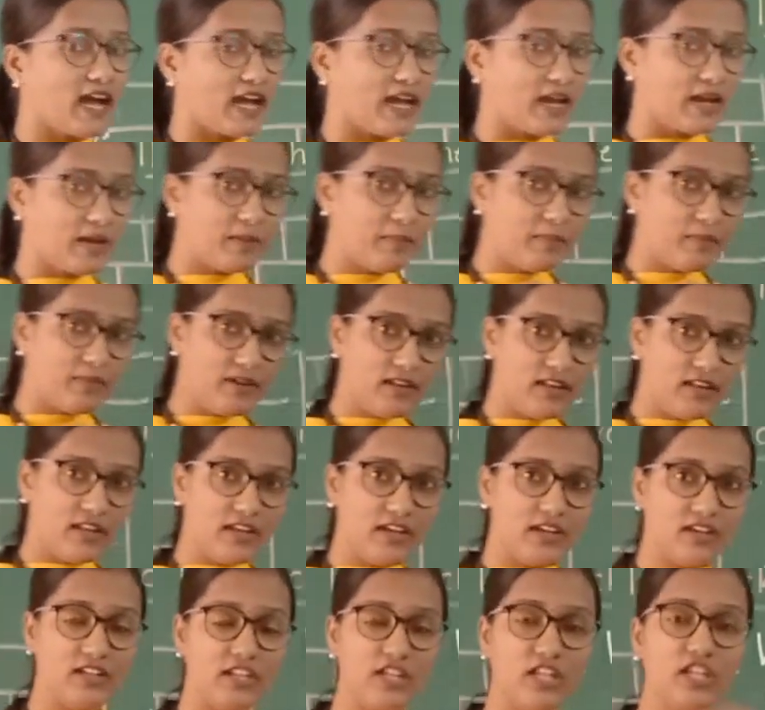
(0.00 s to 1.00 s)
am
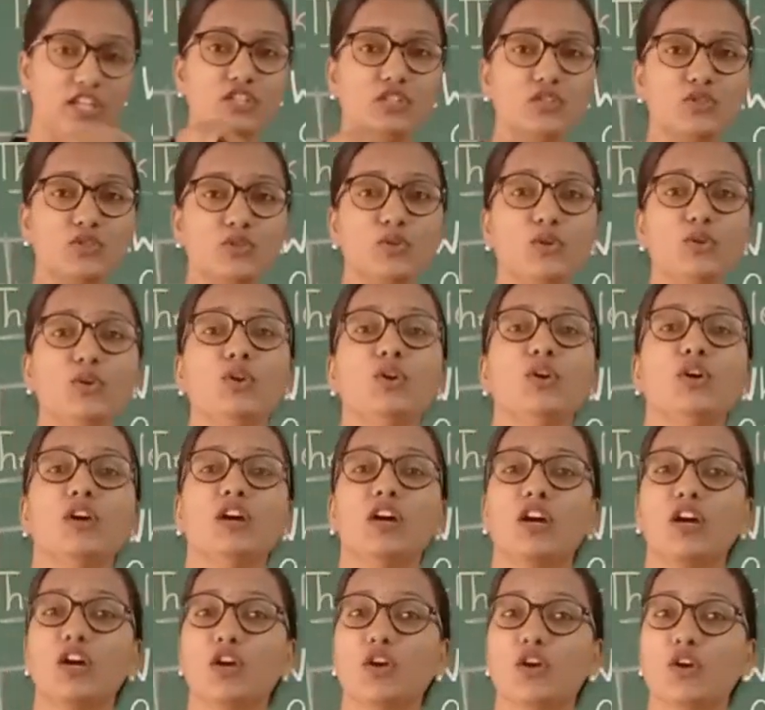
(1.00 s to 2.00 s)
learning to
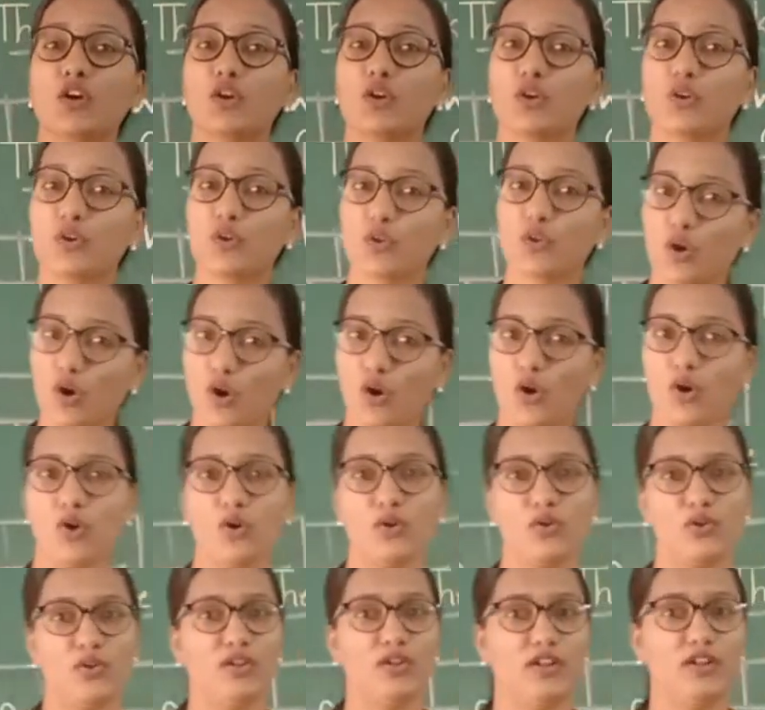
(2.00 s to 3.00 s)

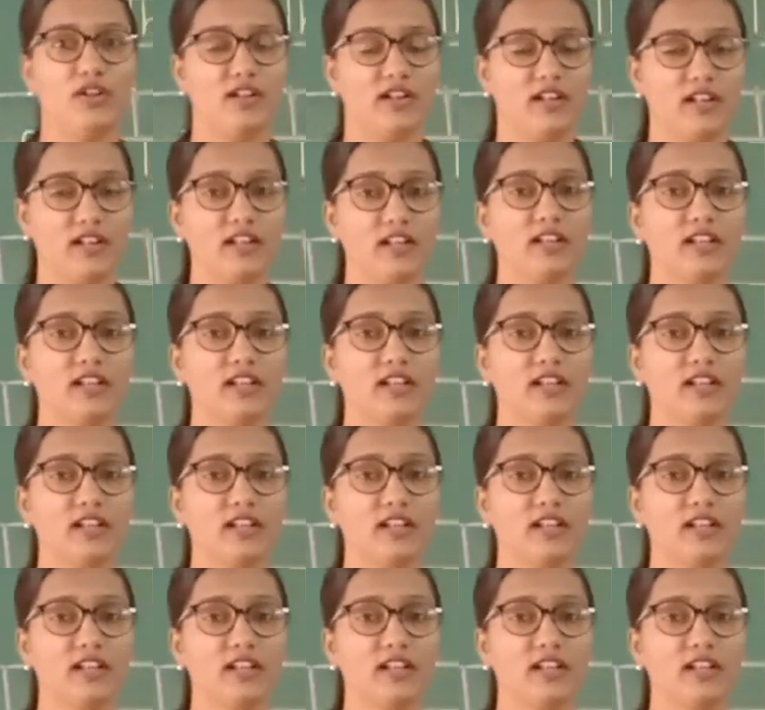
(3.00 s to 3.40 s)
crawl.